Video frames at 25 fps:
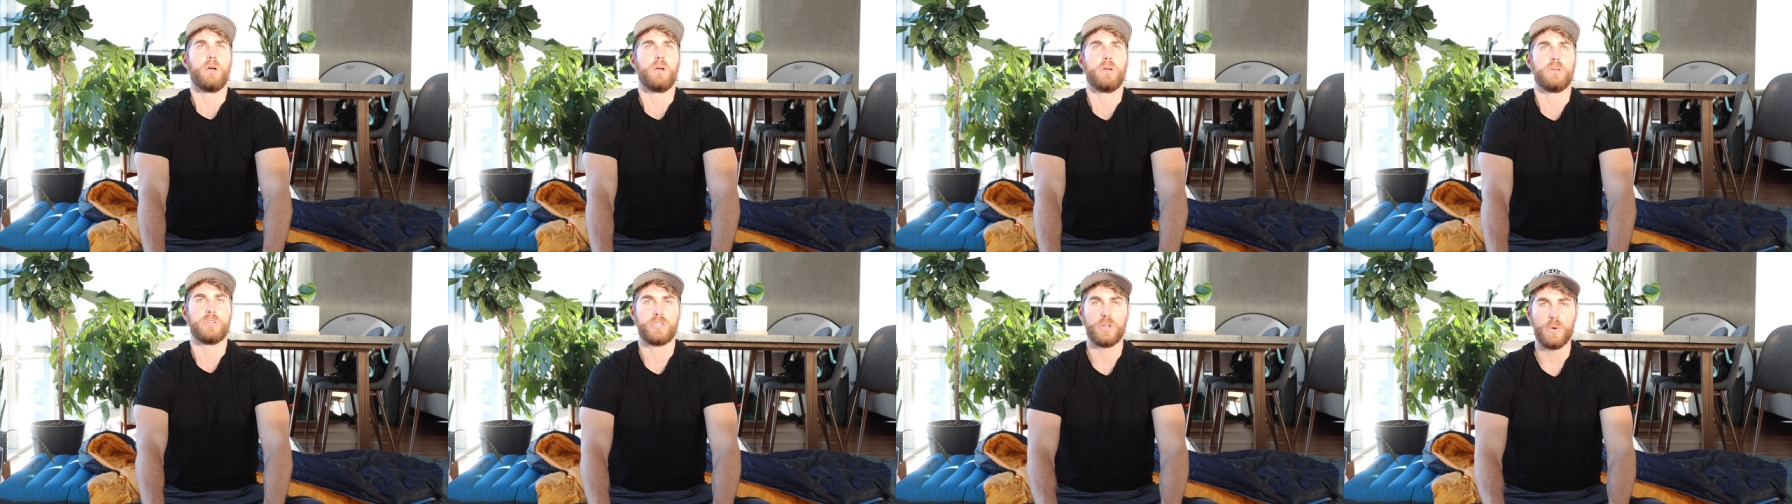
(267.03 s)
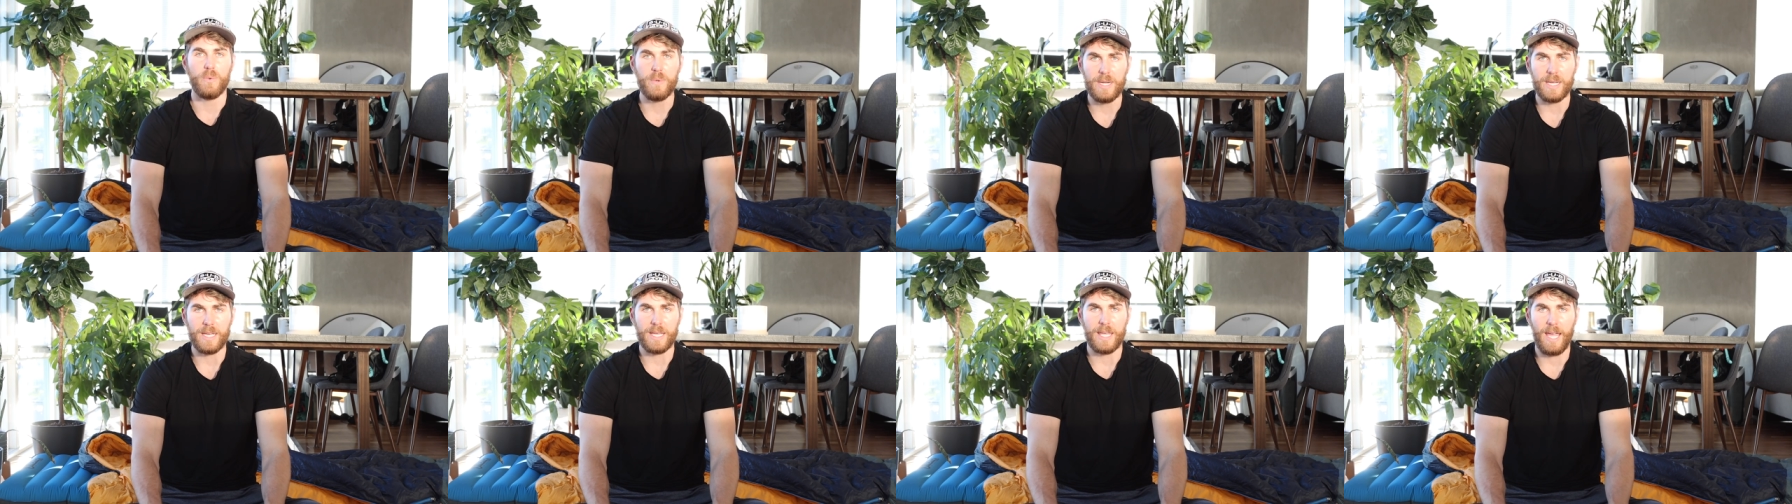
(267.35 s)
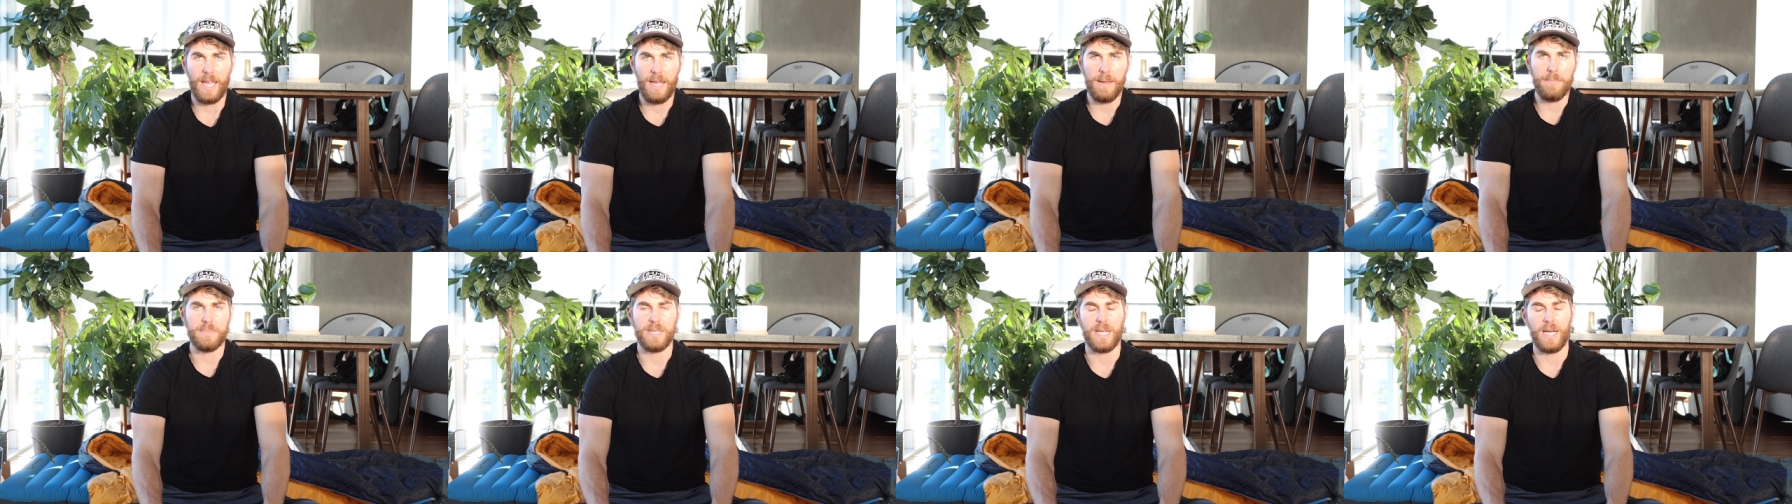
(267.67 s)
So when it
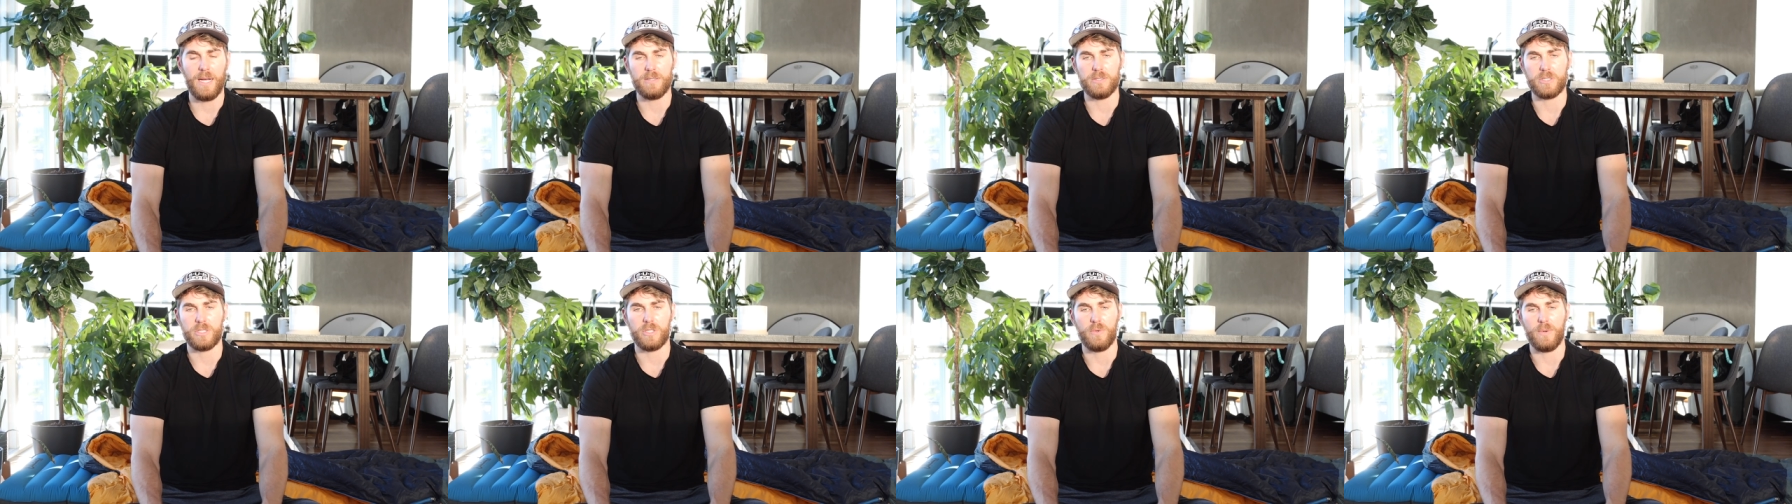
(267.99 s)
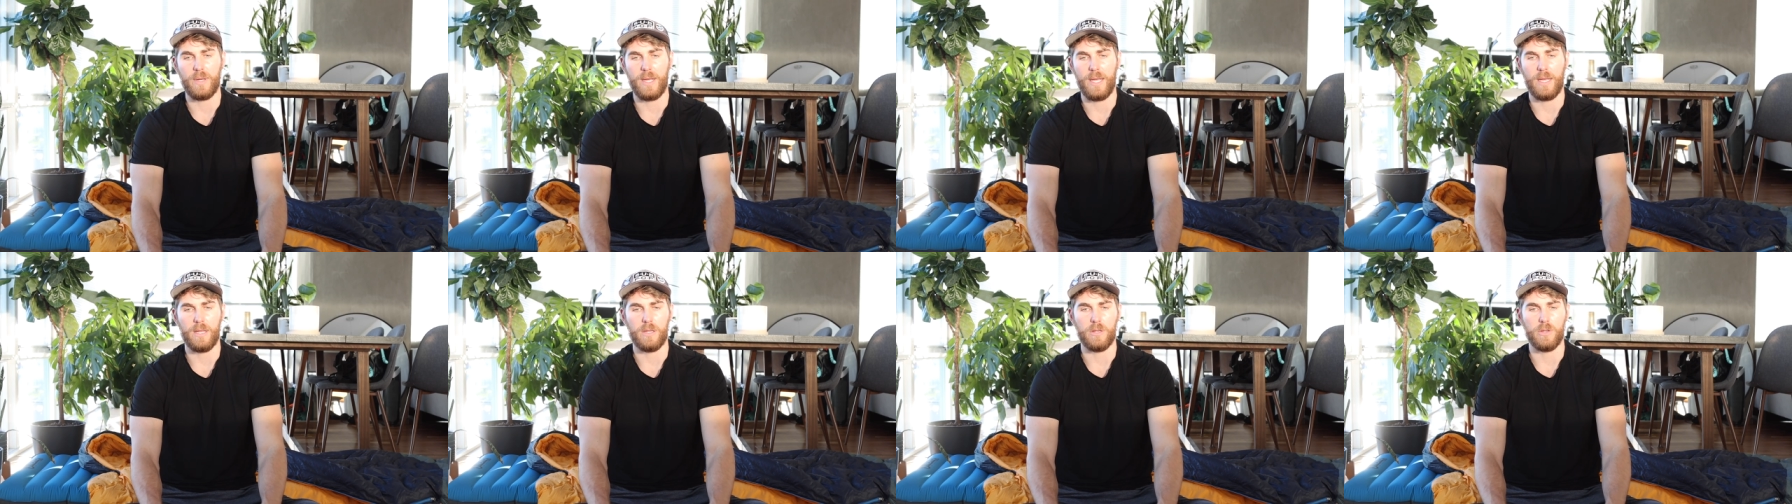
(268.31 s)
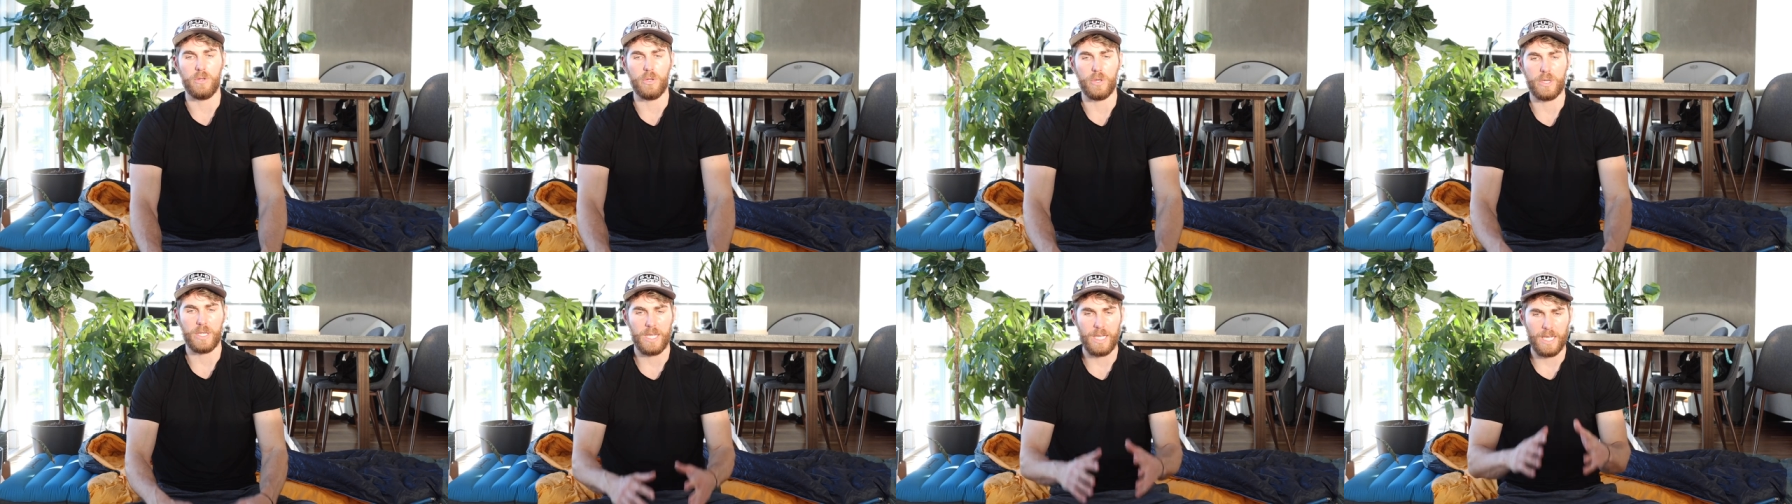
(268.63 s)
came down to it,
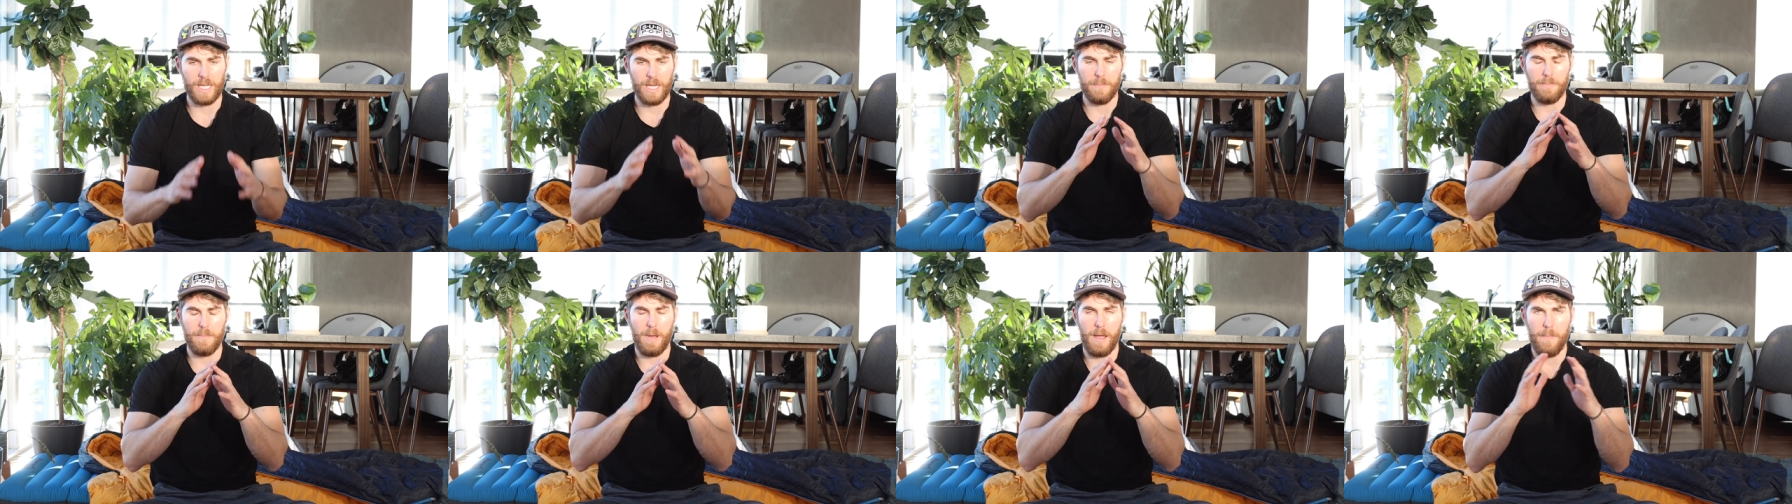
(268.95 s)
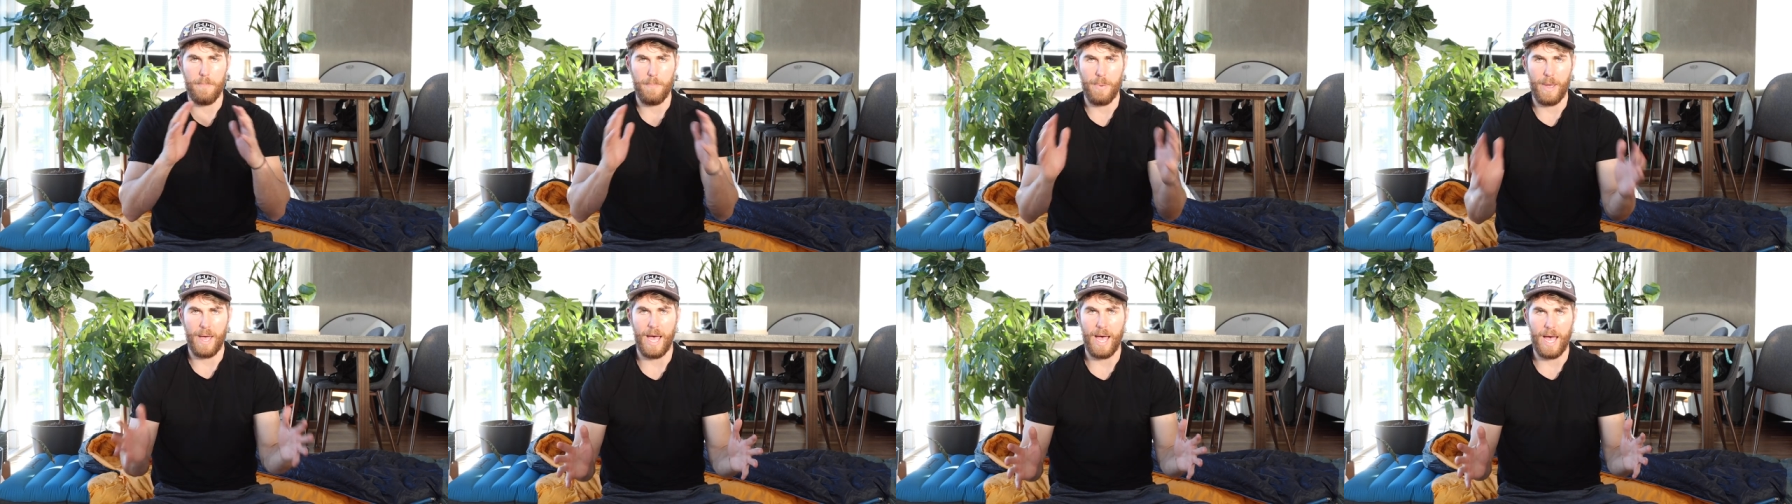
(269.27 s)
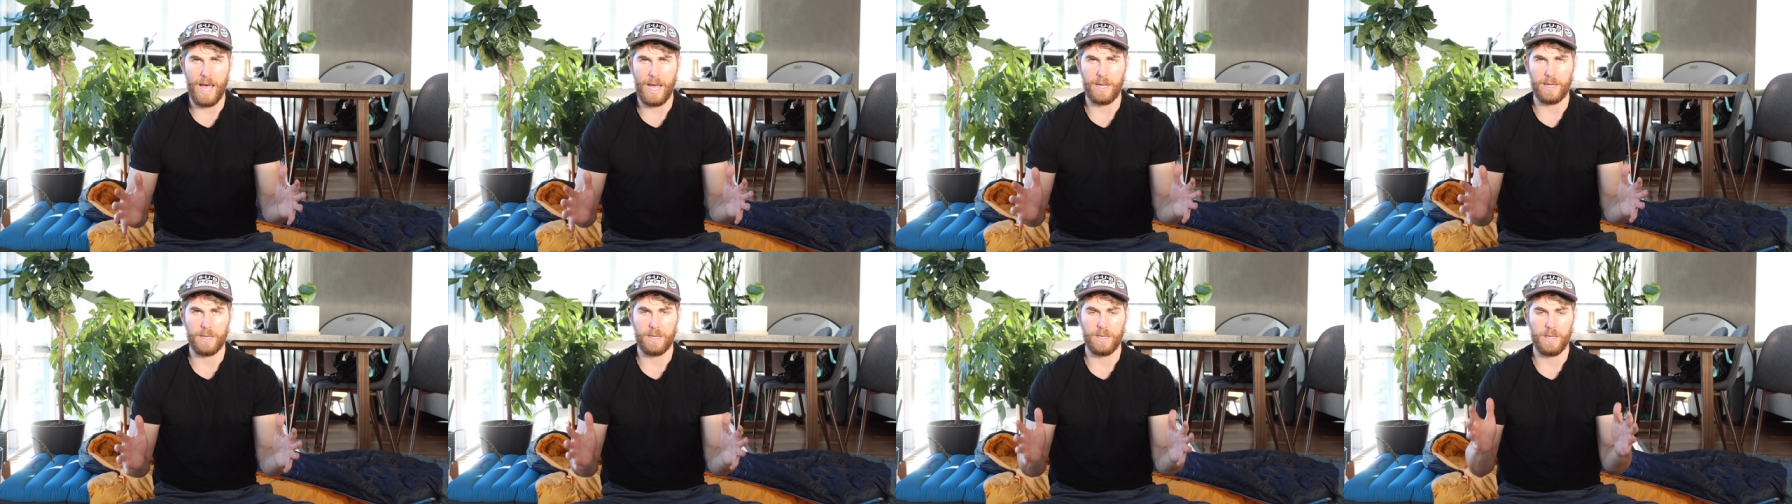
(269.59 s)
looking at my
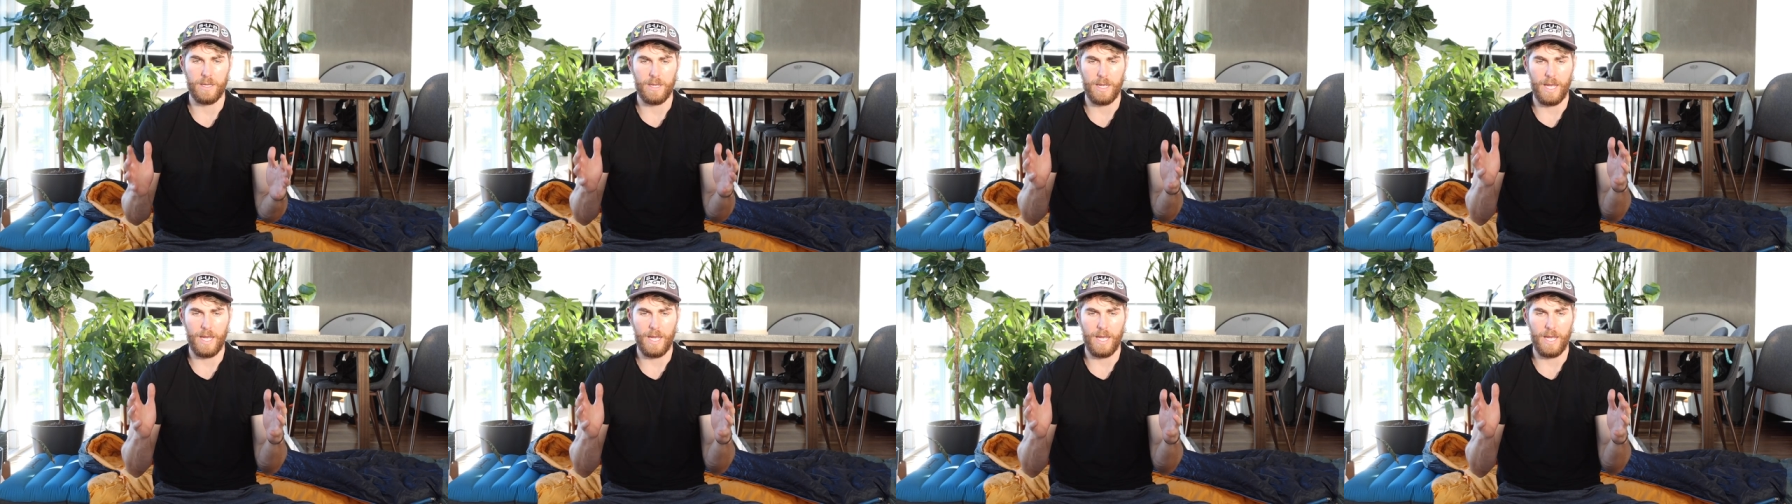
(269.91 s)
pack